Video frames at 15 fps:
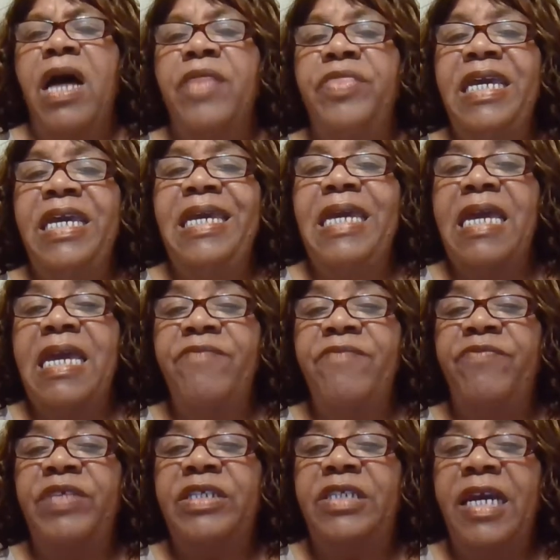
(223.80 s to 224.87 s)
the
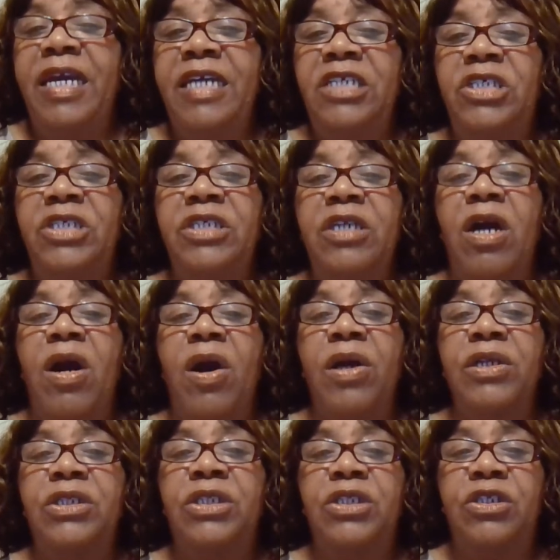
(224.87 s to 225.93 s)
invitation
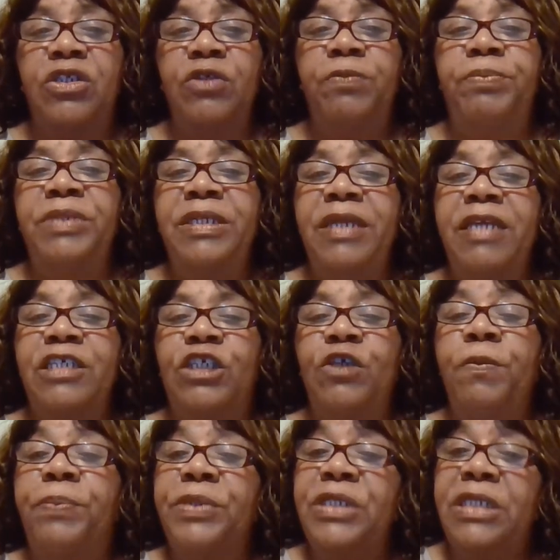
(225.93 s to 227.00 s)
or stupid
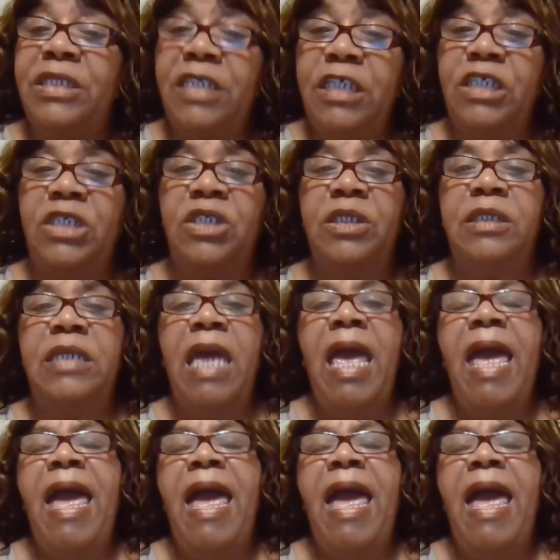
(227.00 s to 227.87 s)
superstitions.